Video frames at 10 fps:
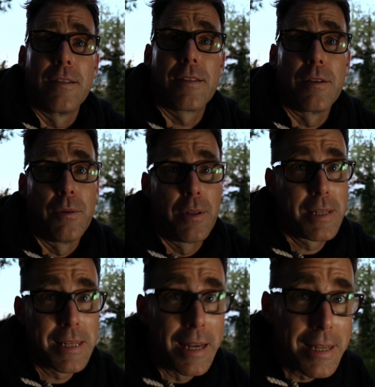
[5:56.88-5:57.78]
So the
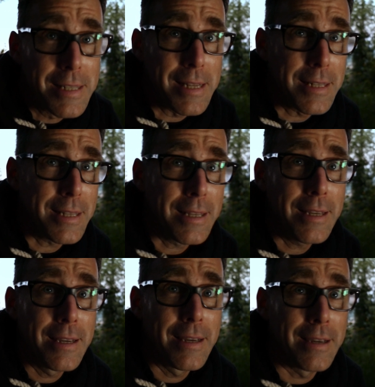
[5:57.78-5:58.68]
sun is setting
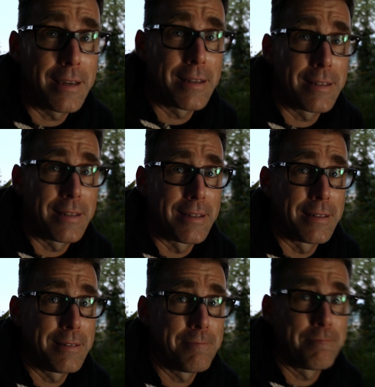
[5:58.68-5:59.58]
and uh,